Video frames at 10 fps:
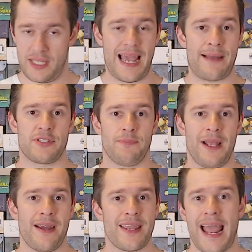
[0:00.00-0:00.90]
caps the
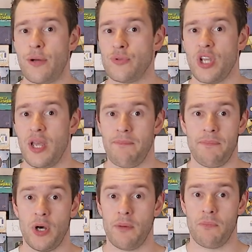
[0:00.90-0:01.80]
player count,
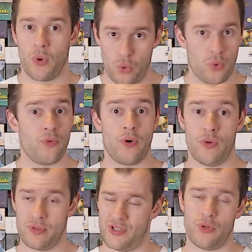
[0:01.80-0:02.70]
but
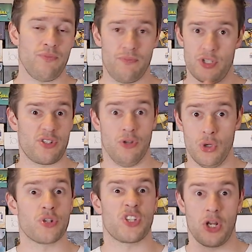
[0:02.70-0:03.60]
also just
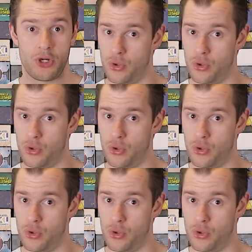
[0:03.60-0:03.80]
looks